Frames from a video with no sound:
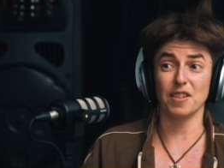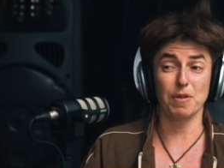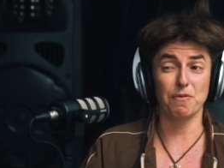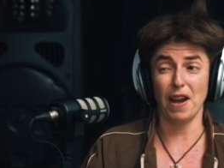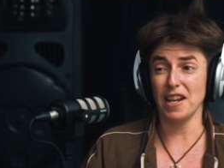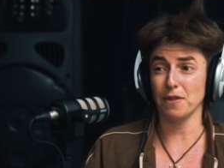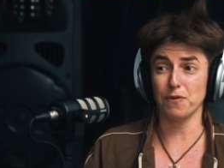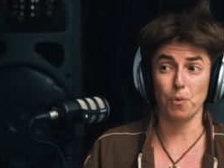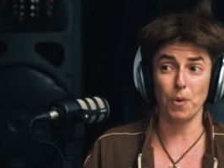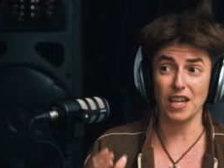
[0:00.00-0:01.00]
It had been raining
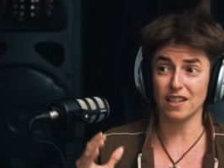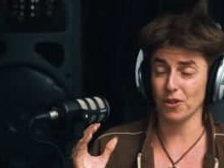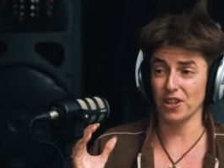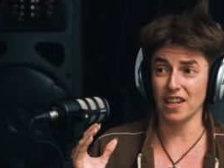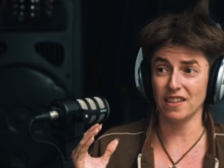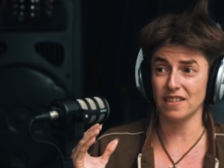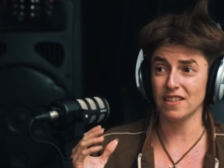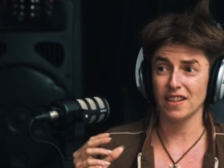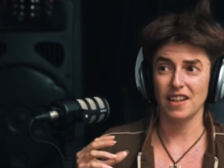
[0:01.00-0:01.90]
for weeks on end.